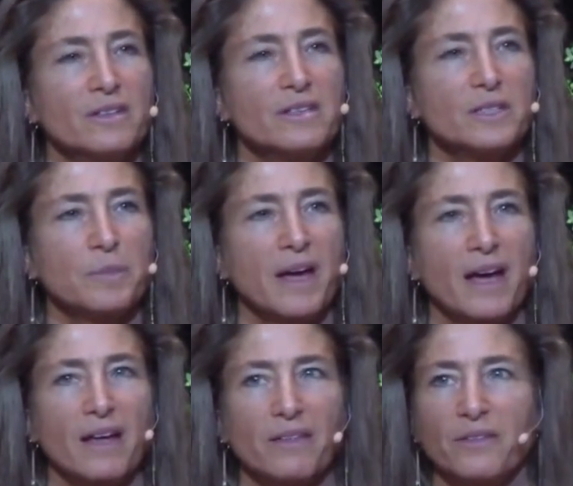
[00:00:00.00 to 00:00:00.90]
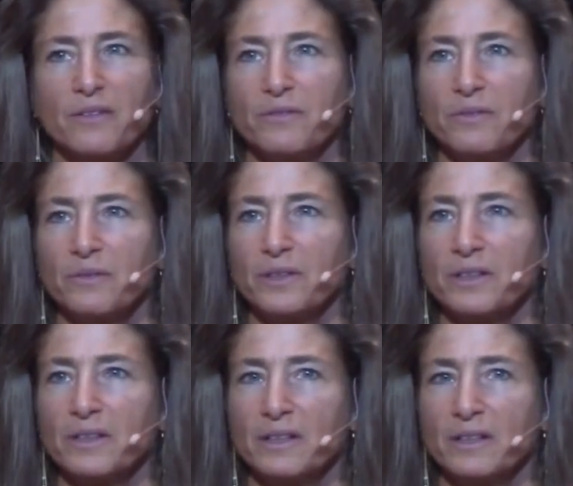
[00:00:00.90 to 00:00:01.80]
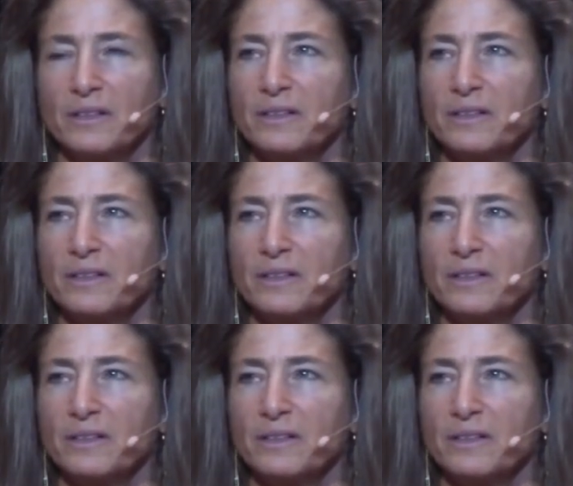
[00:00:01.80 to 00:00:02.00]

this path of really